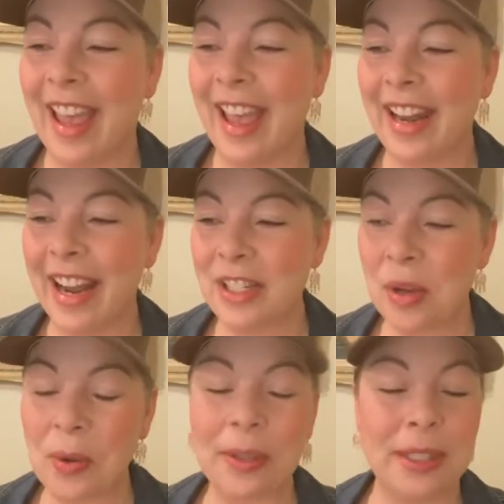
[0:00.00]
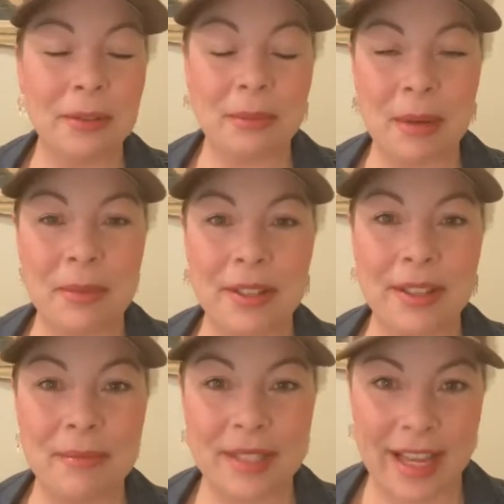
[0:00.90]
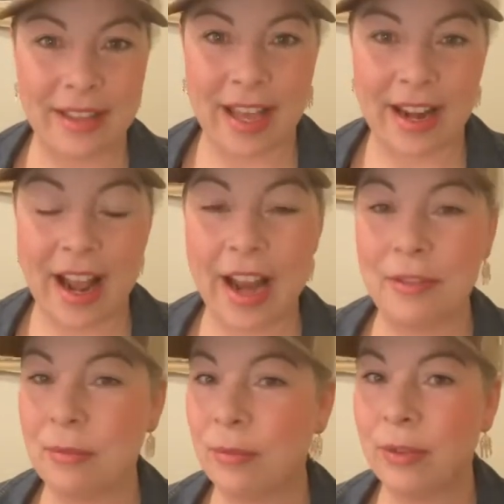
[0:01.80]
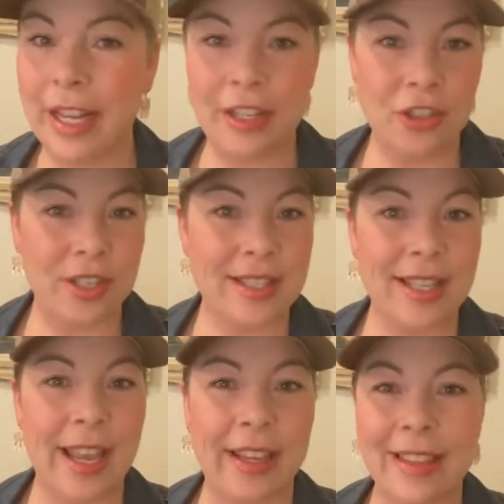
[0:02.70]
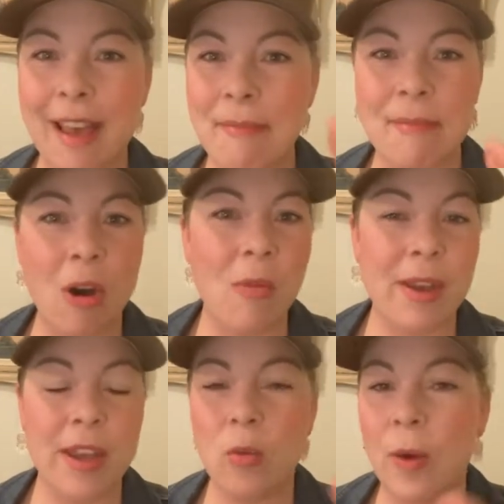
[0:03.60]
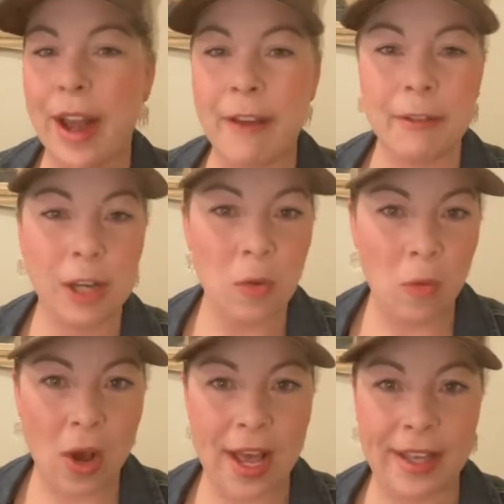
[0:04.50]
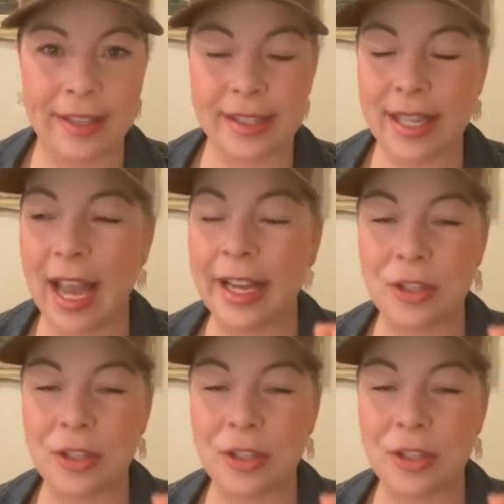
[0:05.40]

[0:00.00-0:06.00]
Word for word: And I totally remember them saying that. I, I just like that moment, whatever it was, I